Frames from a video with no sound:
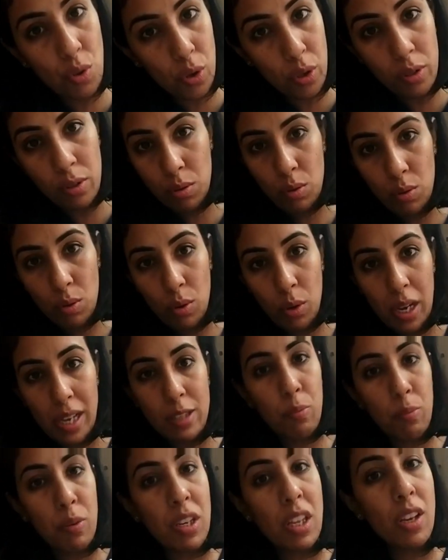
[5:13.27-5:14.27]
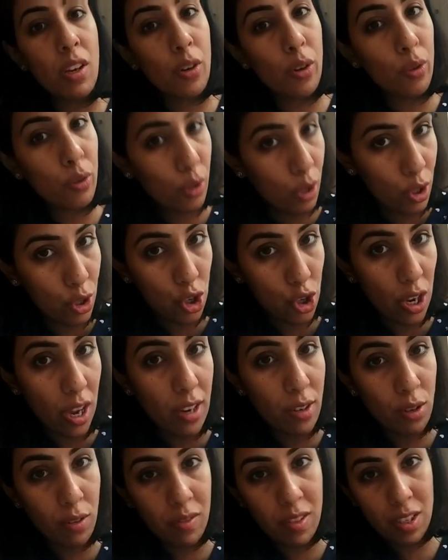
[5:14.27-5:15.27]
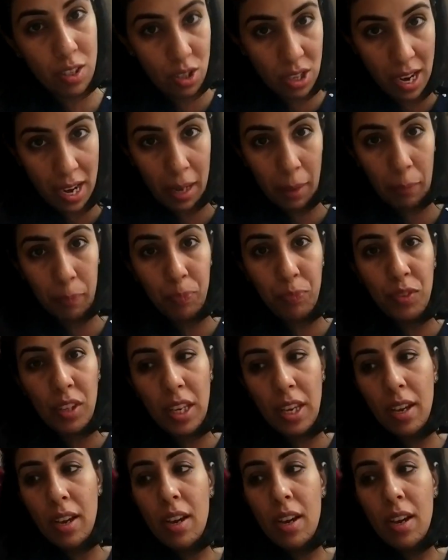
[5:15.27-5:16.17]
also as per the growth chart of the child. Okay,